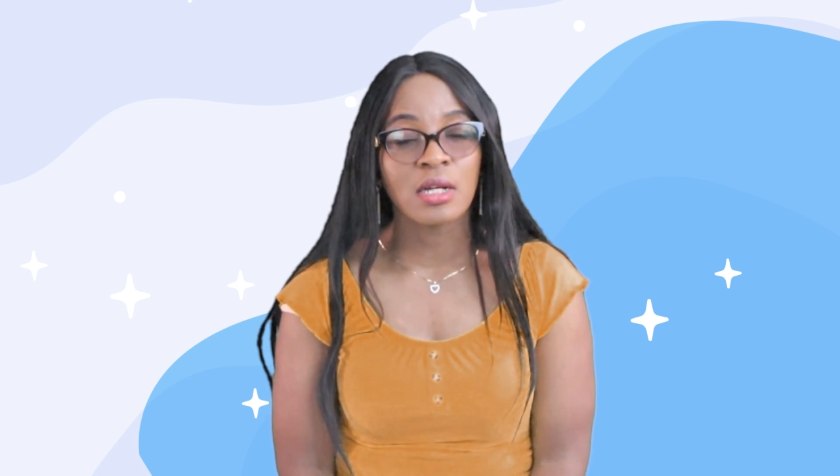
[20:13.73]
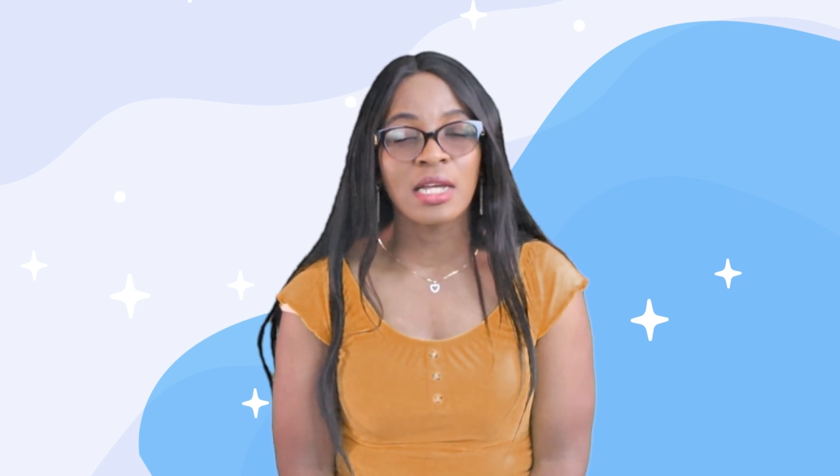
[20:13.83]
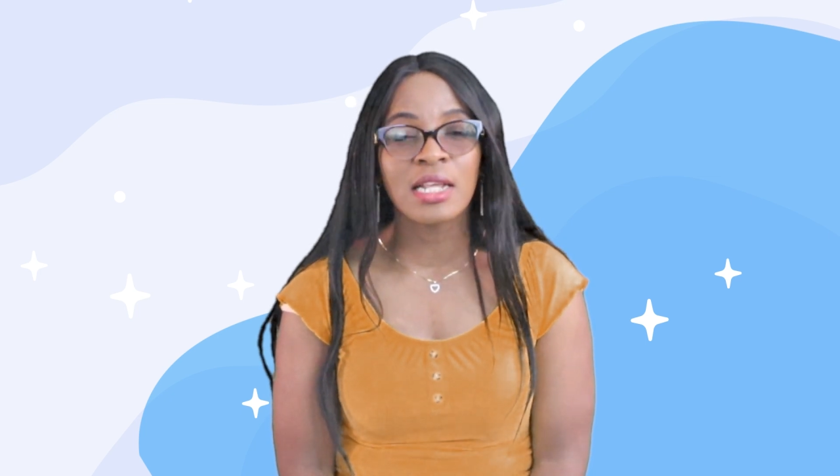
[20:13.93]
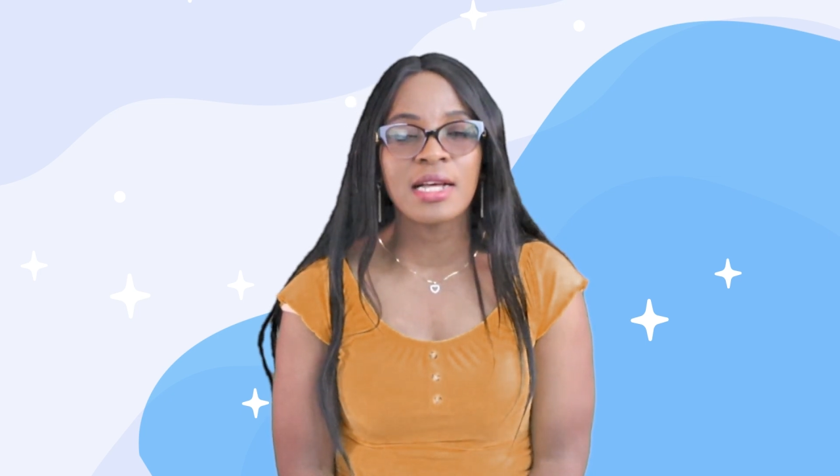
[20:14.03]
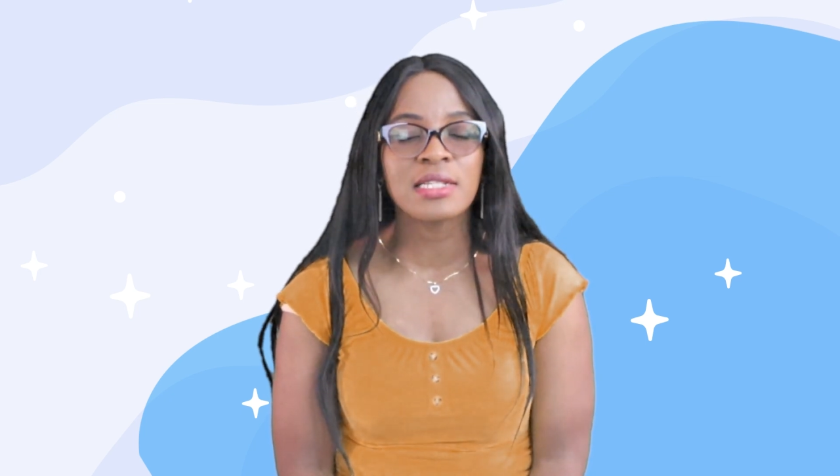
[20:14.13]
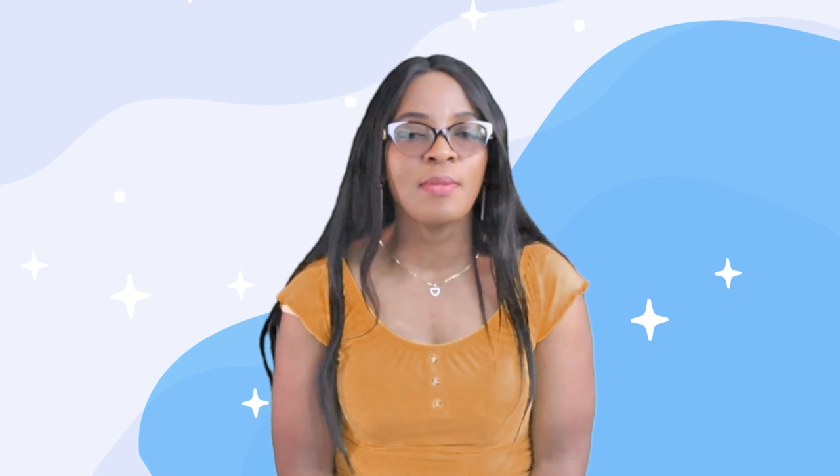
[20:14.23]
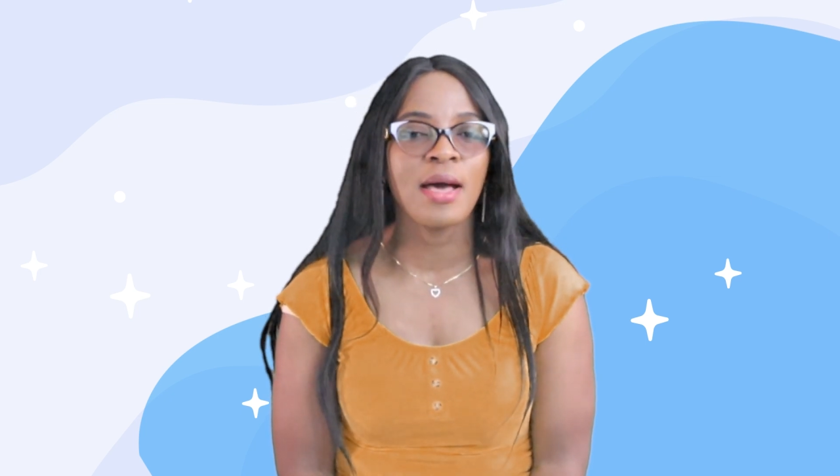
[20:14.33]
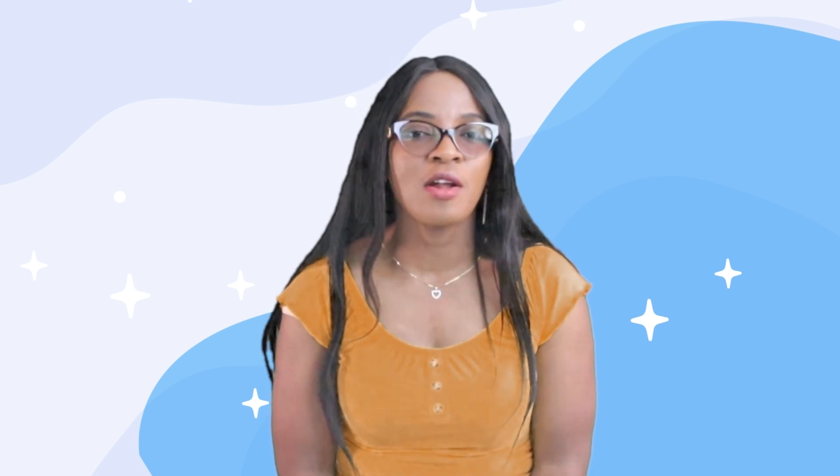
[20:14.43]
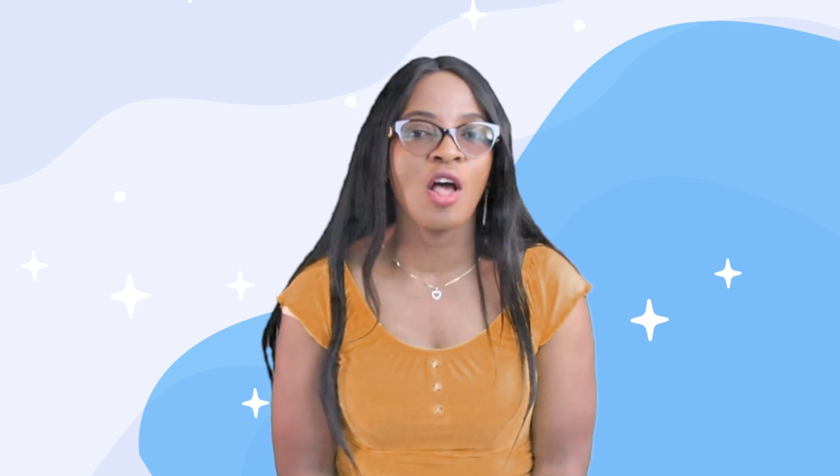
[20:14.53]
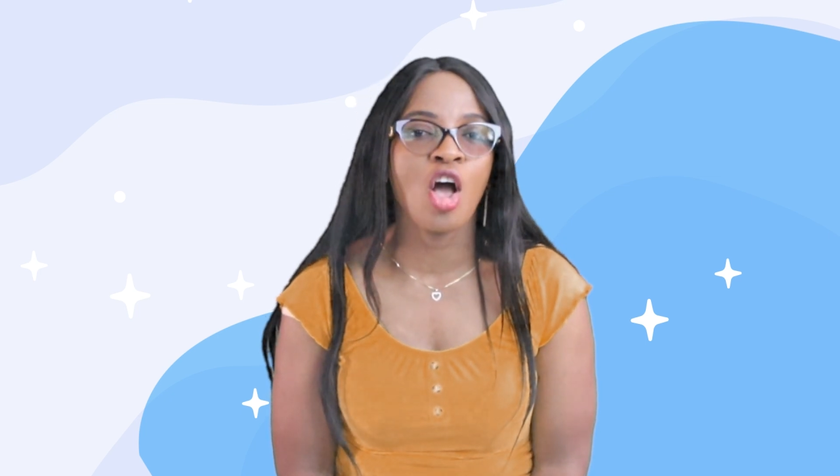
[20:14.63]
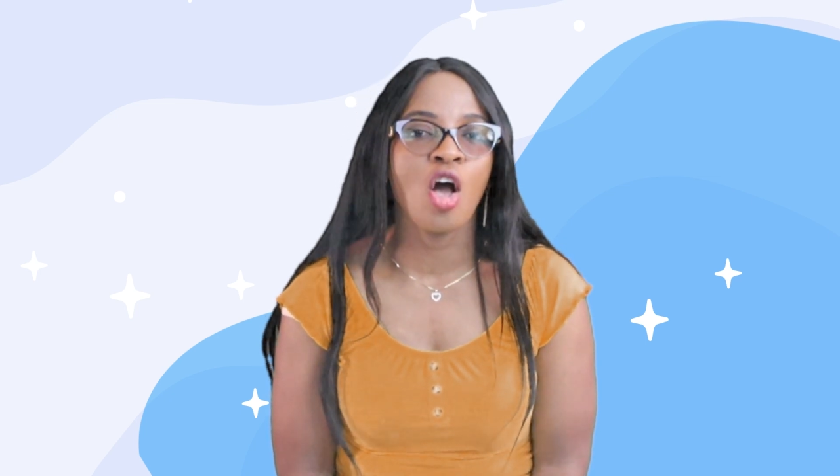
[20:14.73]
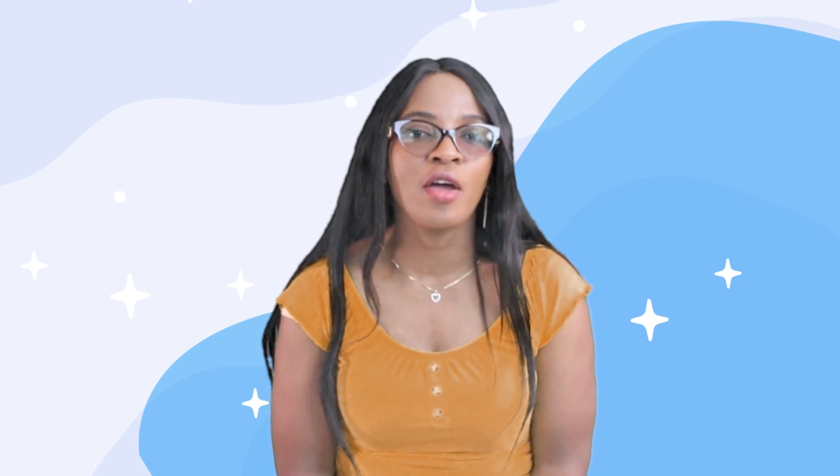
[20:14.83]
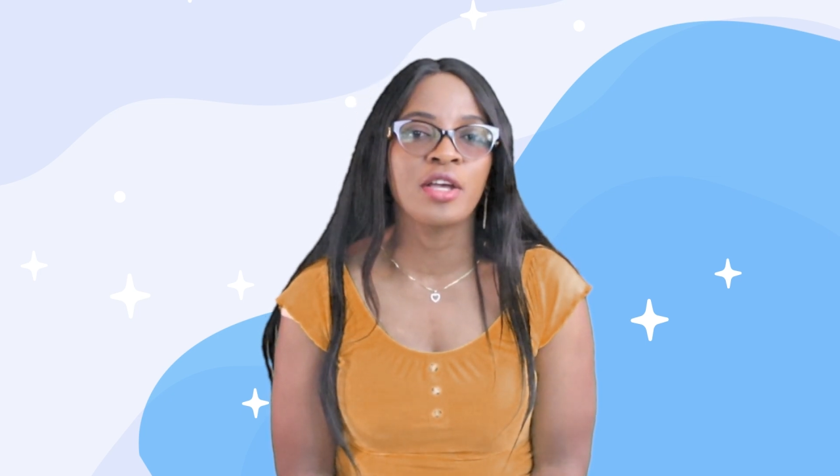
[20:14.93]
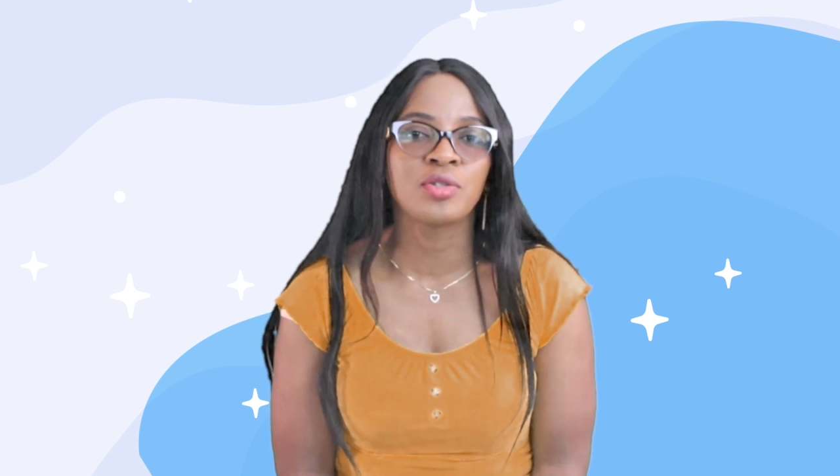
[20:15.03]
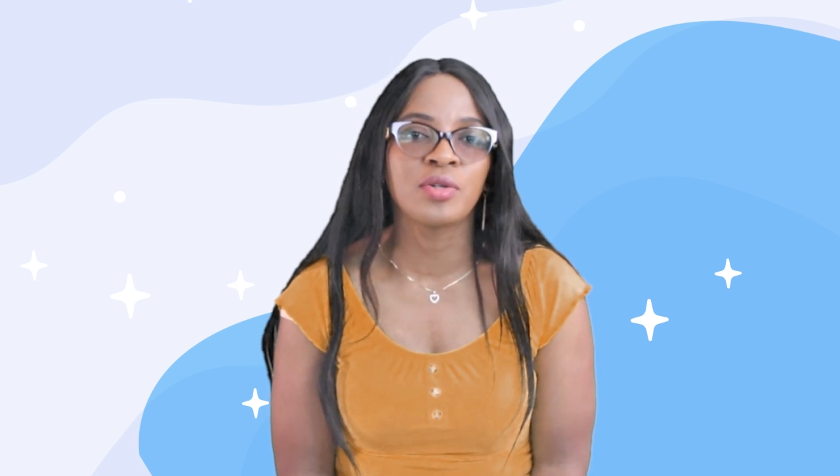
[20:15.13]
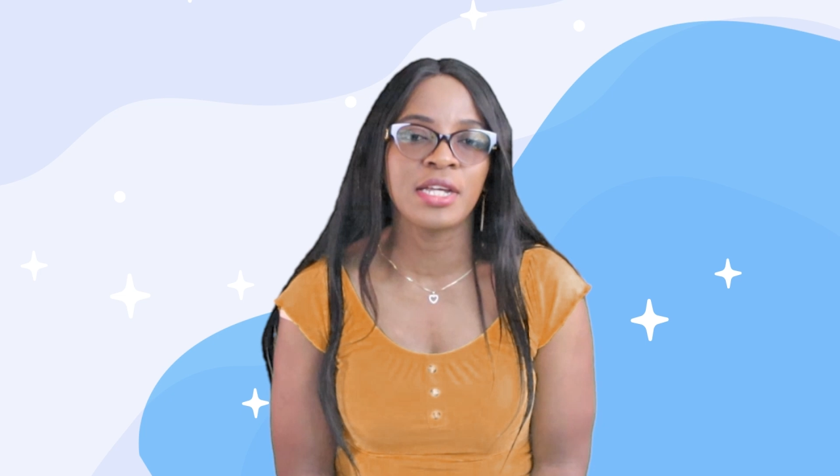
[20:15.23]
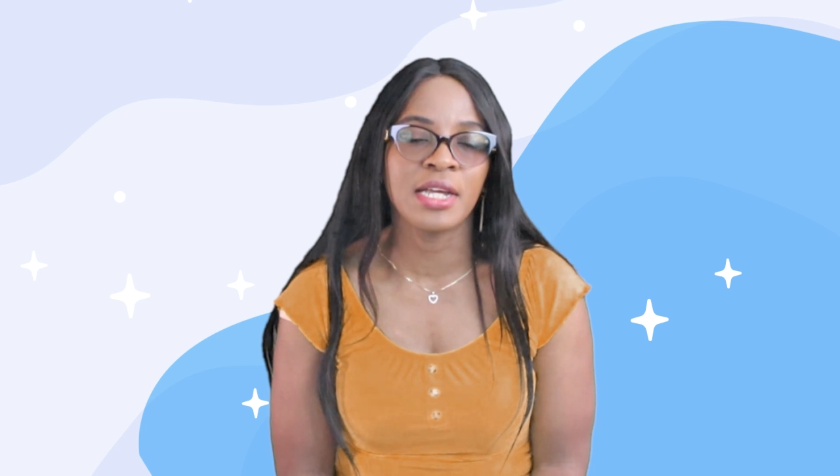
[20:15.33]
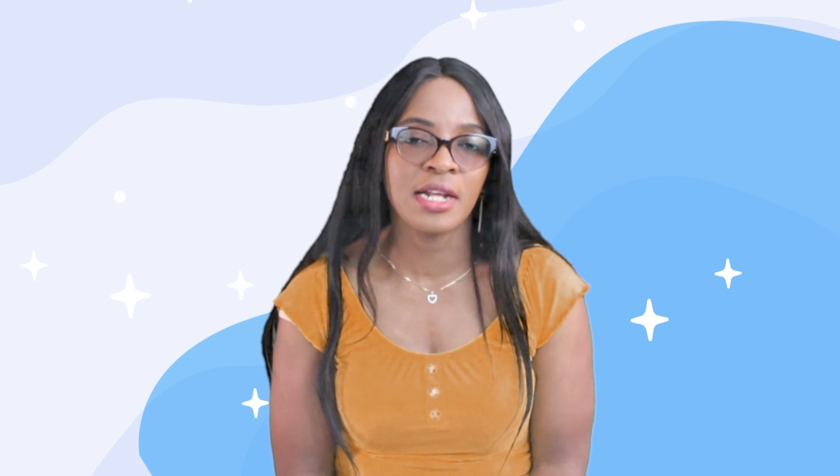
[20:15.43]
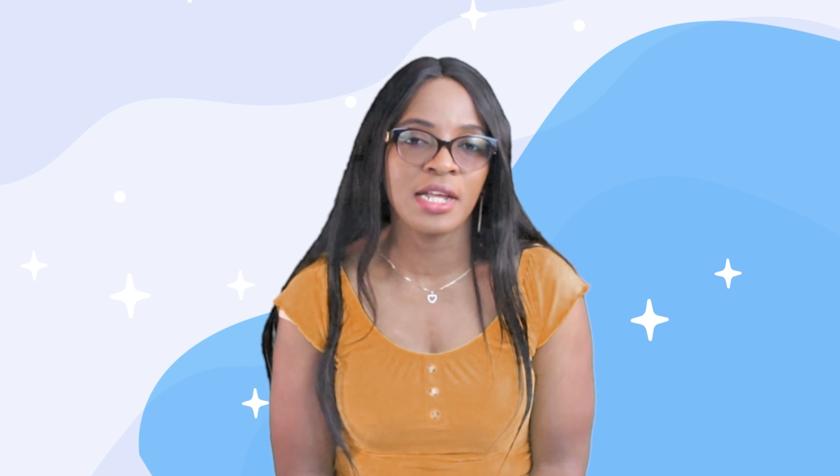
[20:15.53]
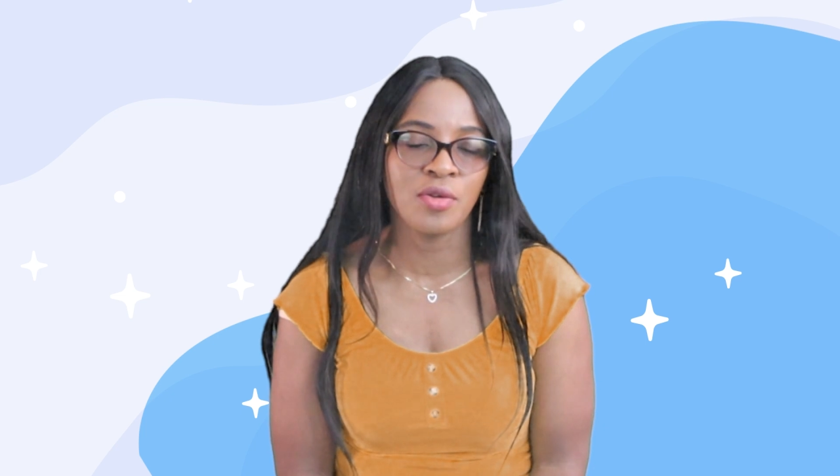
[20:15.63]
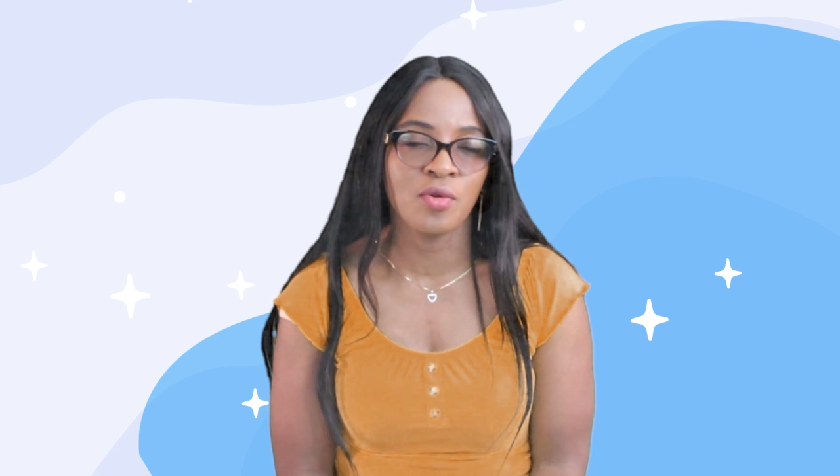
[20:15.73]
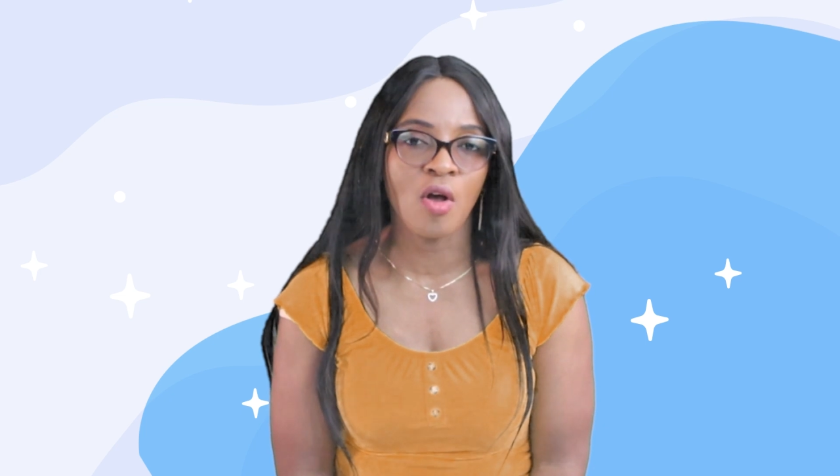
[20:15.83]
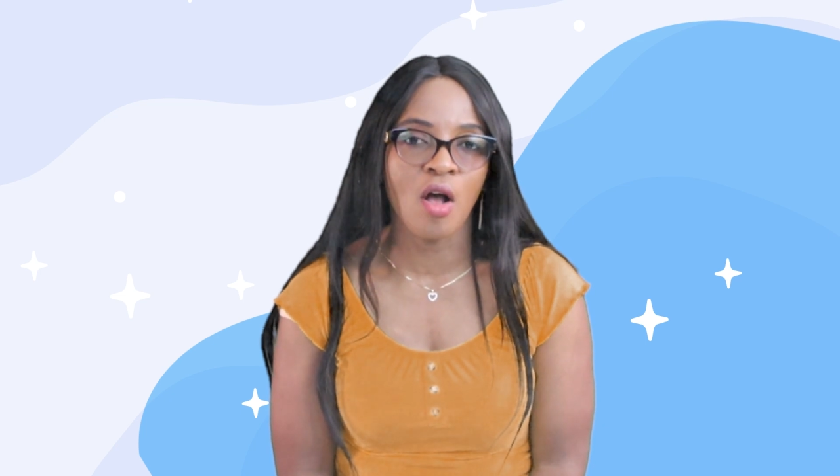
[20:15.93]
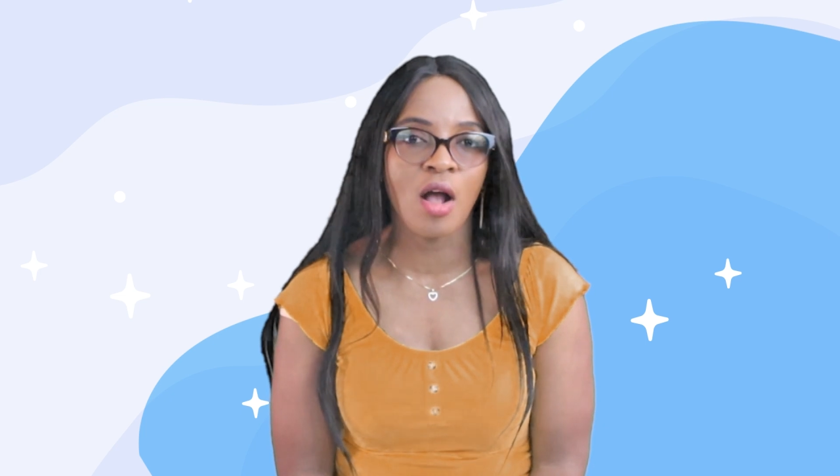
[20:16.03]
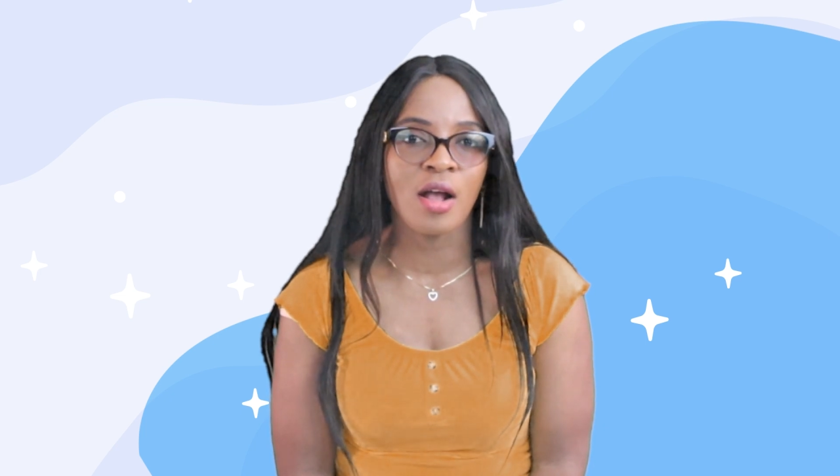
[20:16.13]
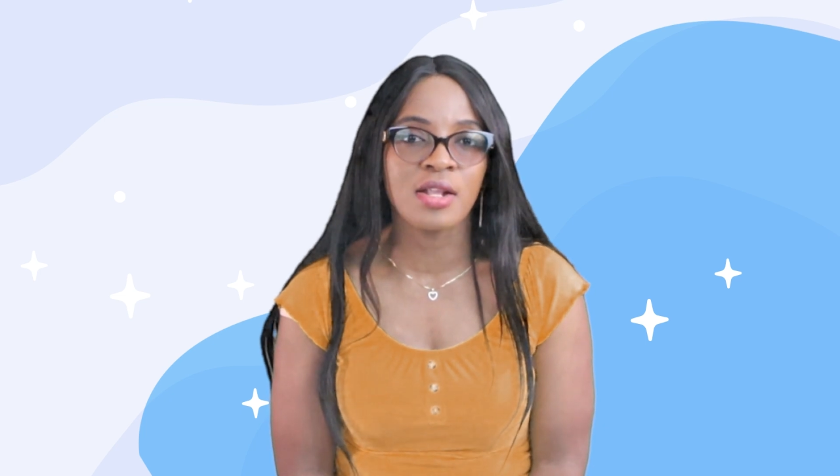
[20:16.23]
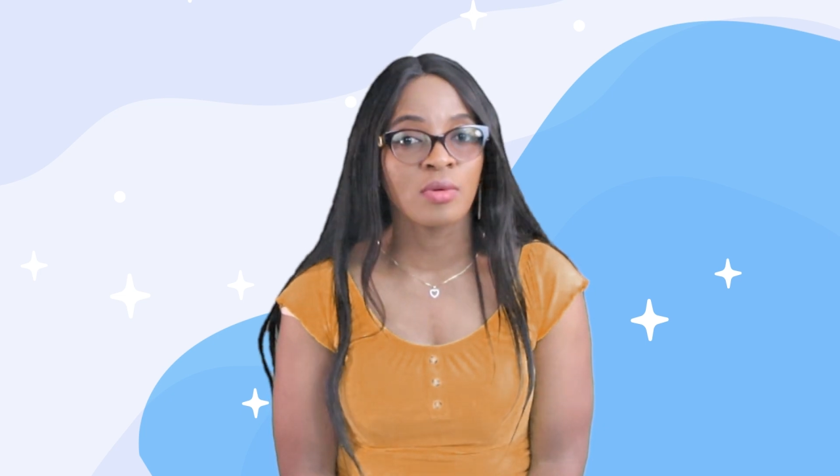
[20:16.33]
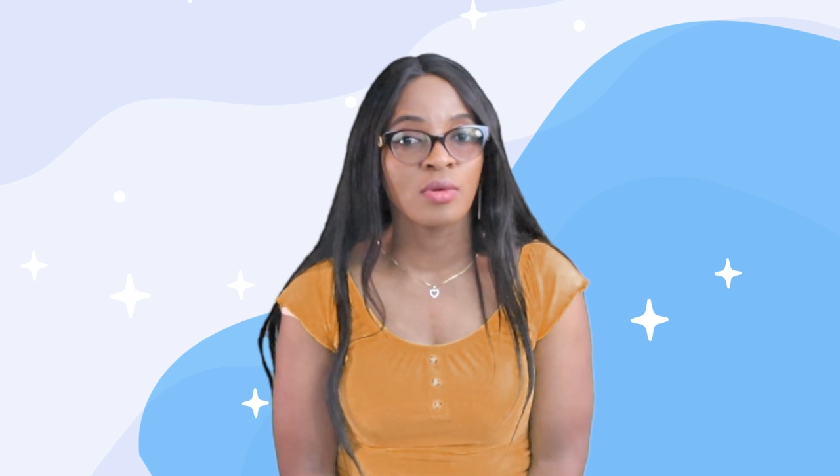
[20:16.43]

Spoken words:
it doesn't matter how educated you are.